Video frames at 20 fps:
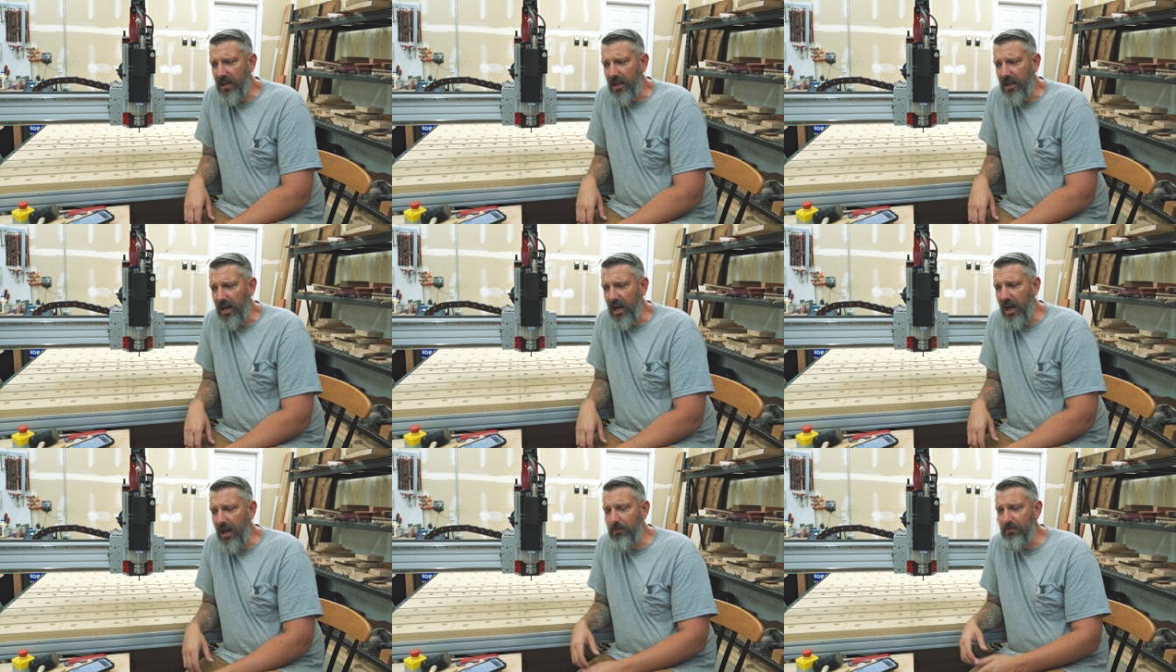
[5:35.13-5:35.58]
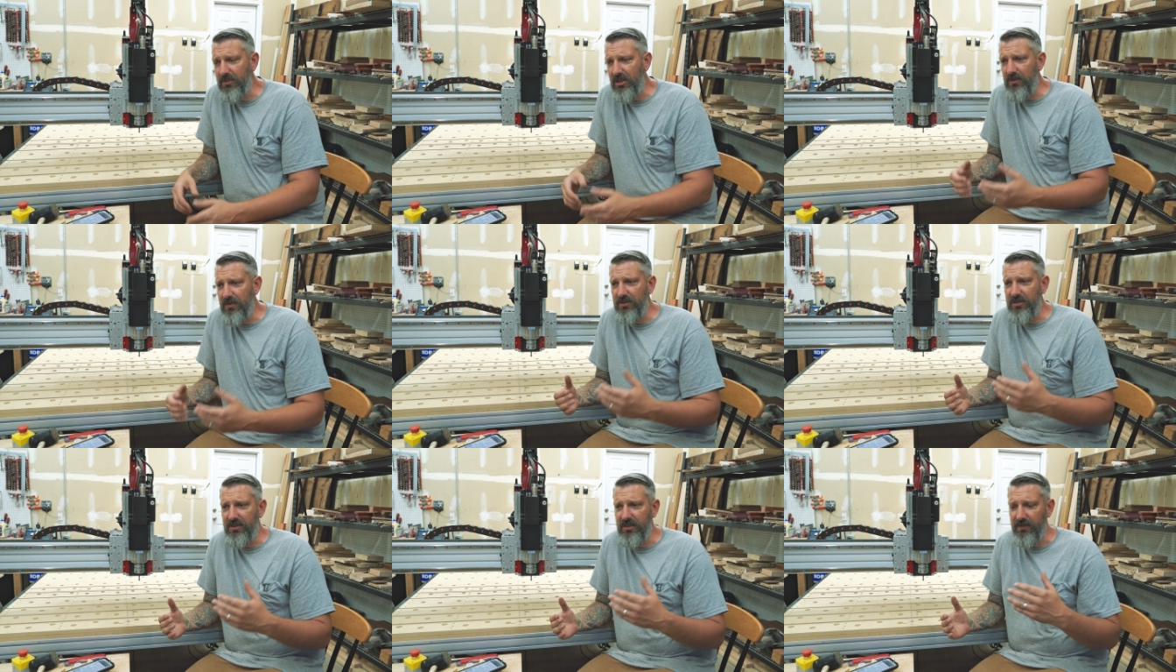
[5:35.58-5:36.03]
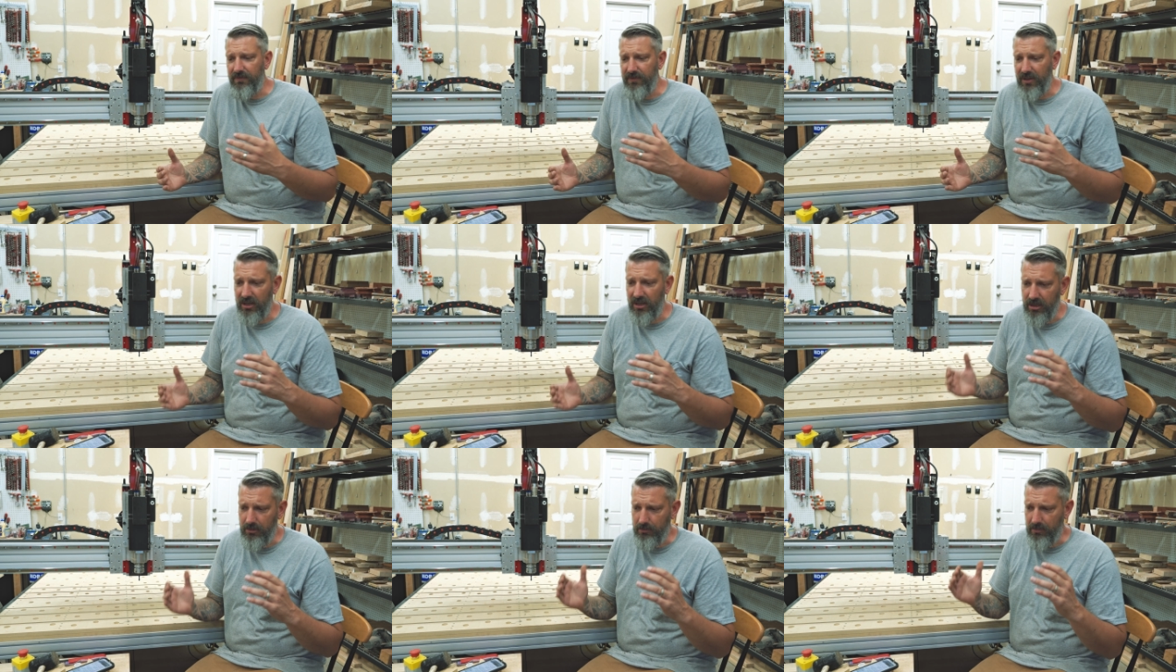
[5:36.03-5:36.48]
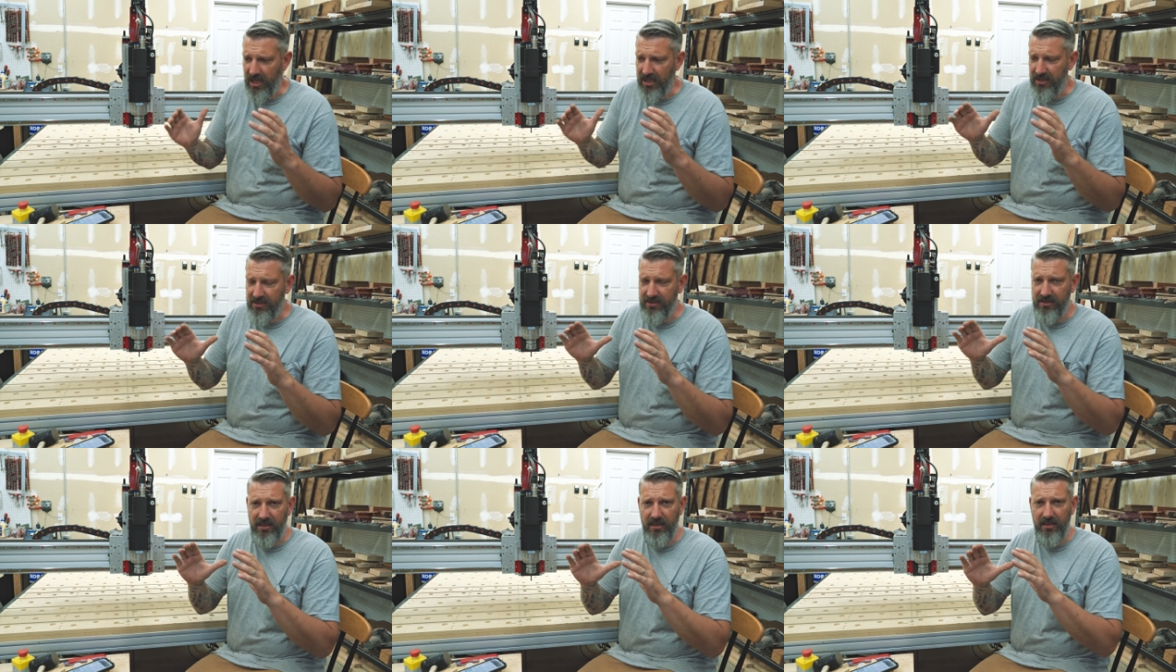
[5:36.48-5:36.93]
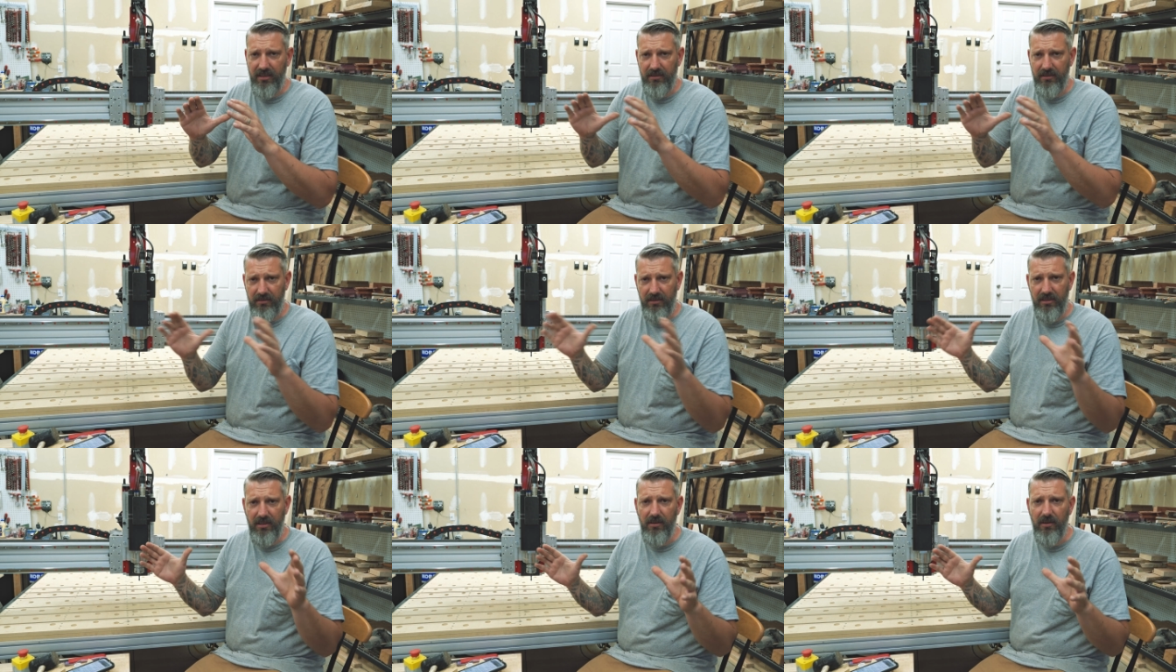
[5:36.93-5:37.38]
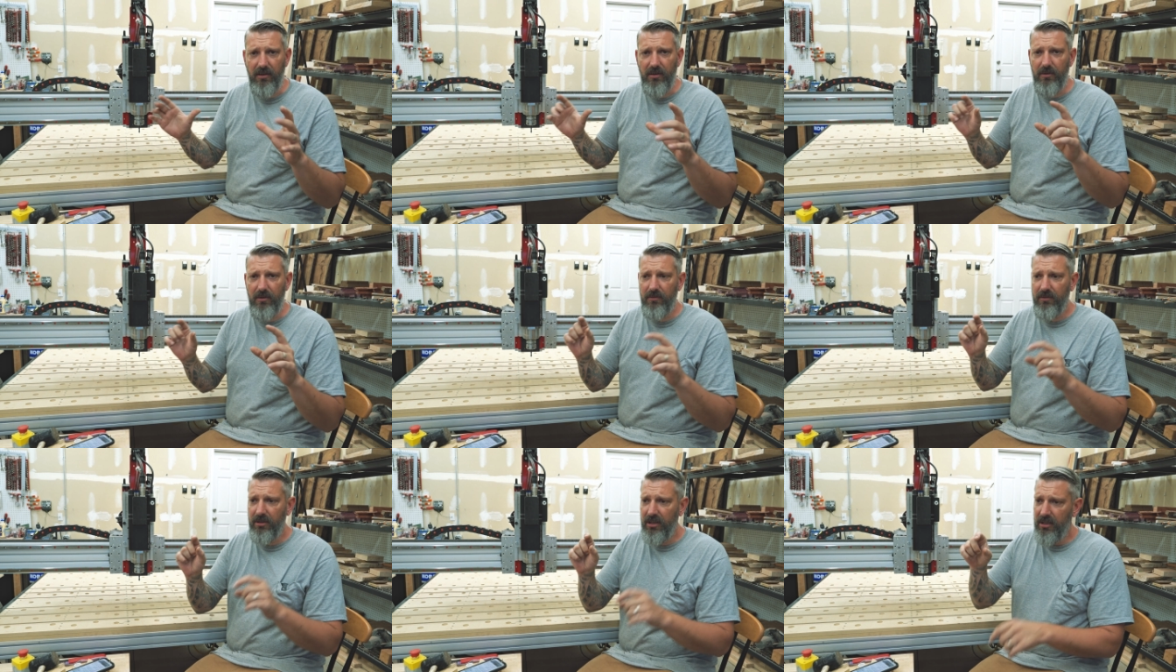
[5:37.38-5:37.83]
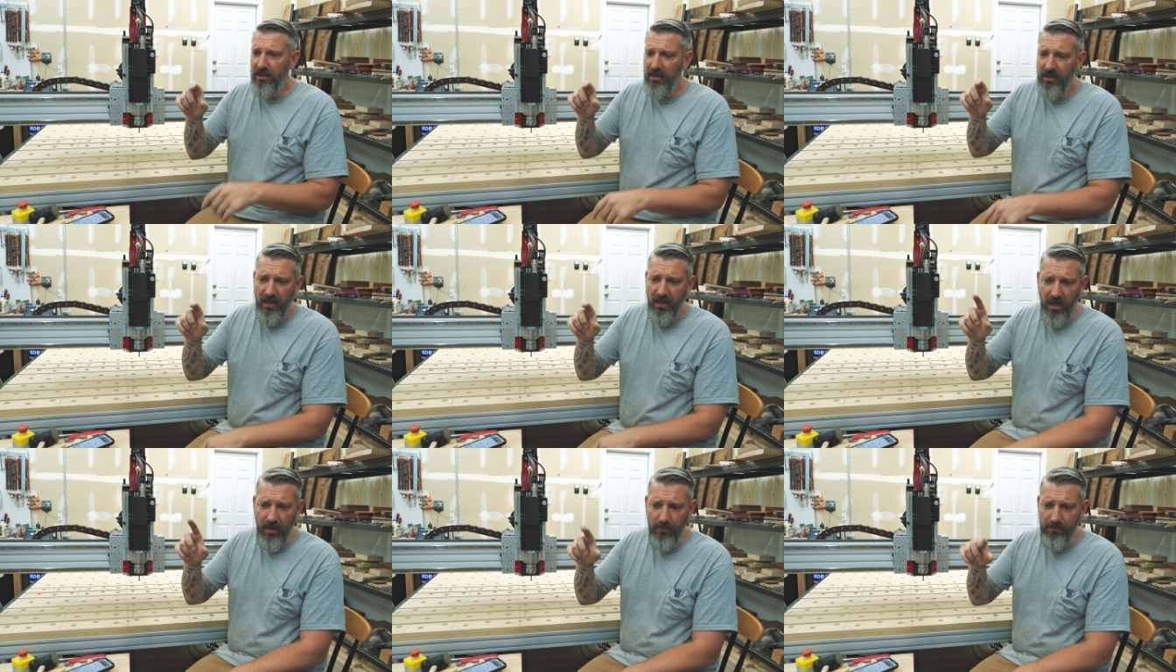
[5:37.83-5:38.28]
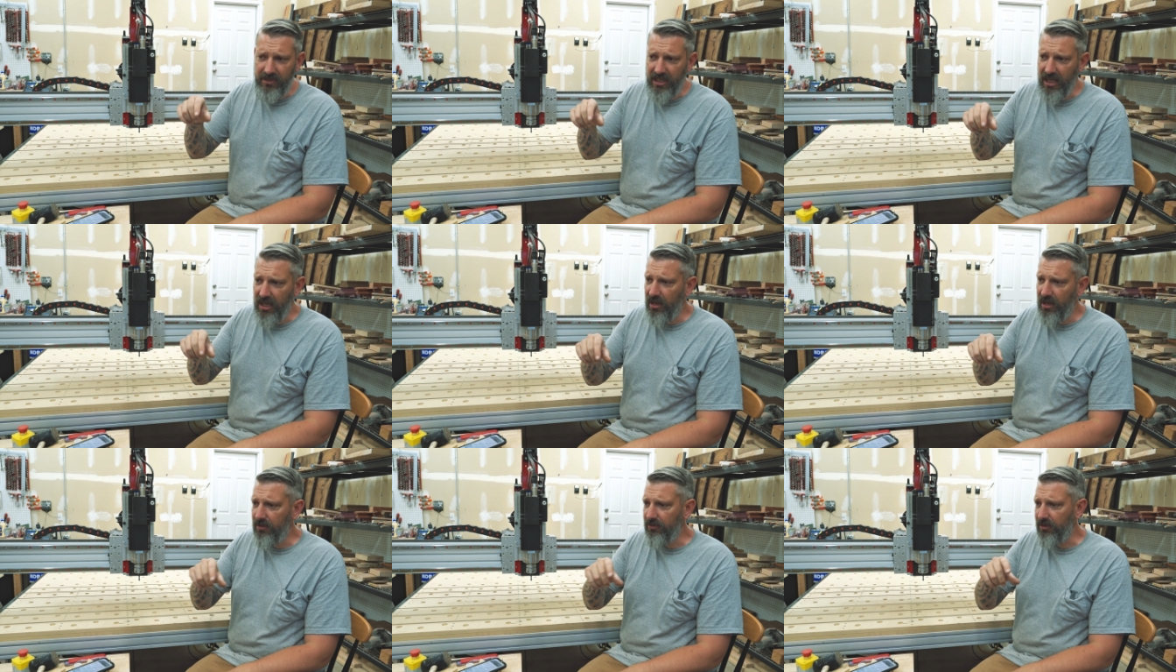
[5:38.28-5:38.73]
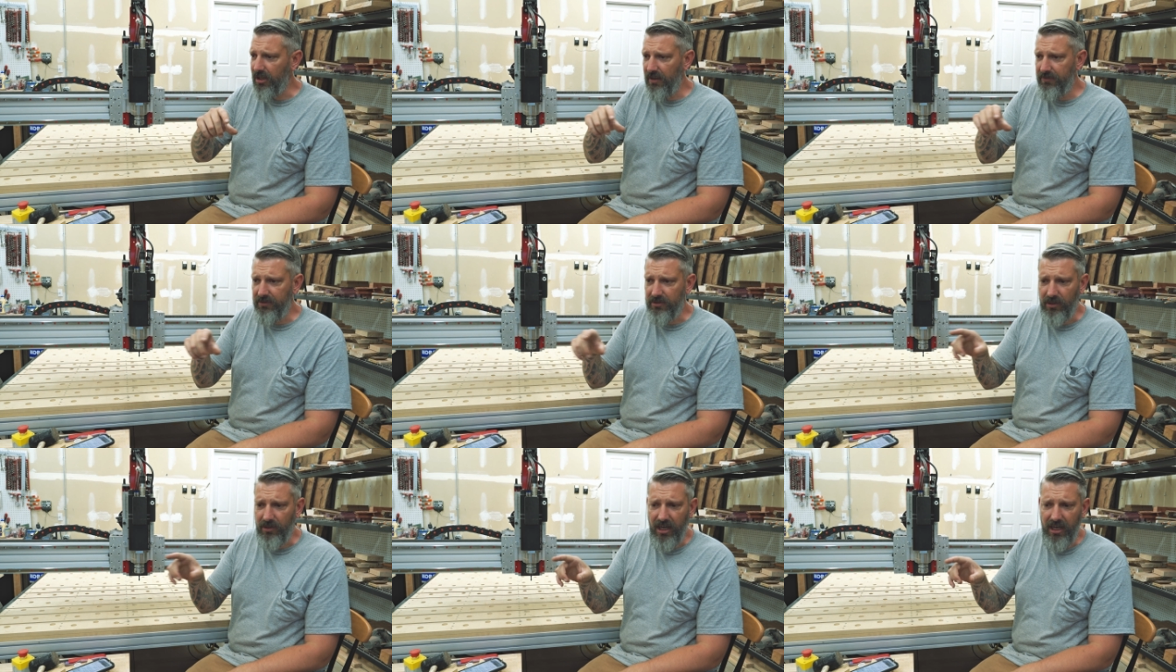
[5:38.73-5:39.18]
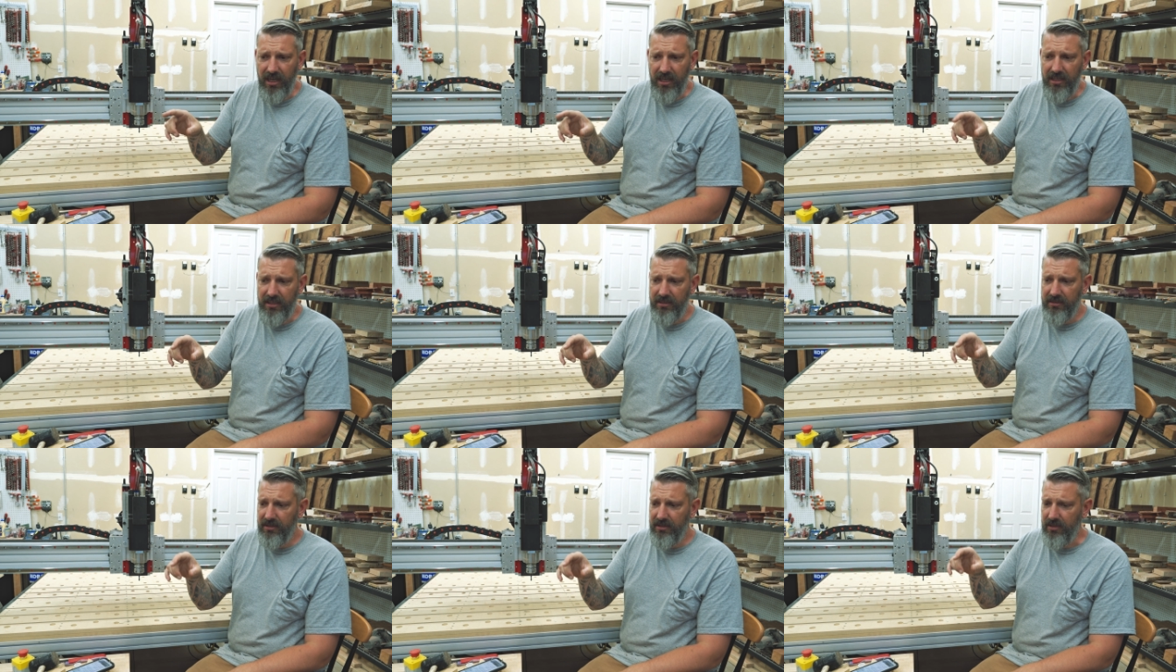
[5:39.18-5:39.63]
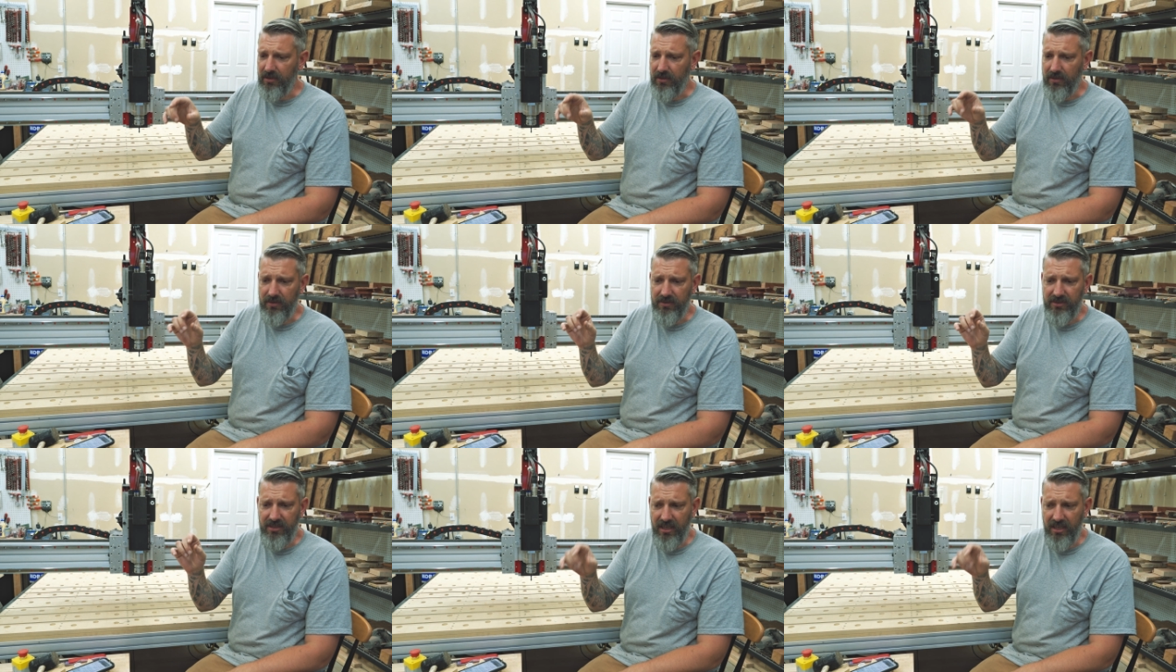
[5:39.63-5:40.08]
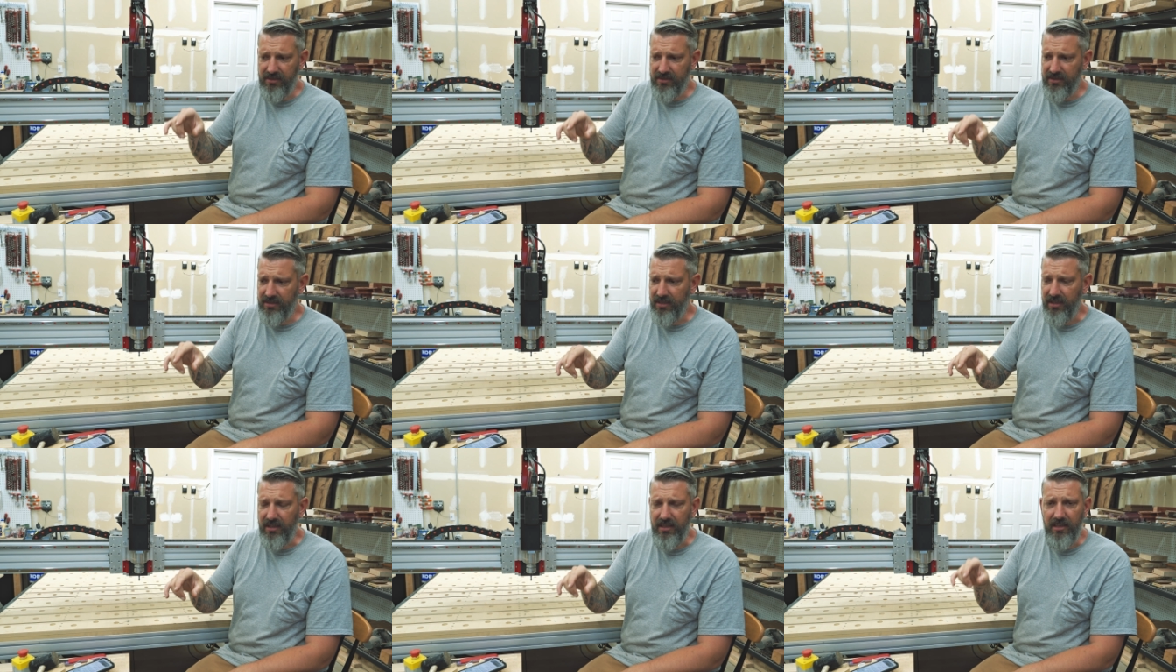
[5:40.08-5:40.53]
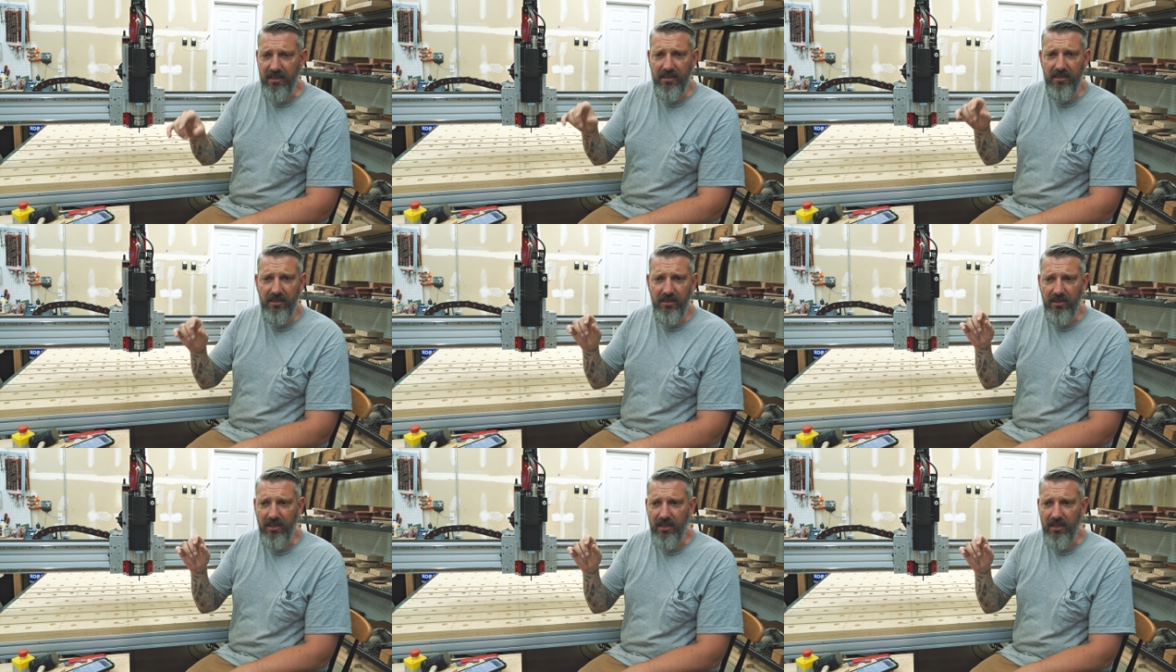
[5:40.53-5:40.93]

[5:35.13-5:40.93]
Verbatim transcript: I'm used to very basic, you know, up, down, left, right, you know, set Z.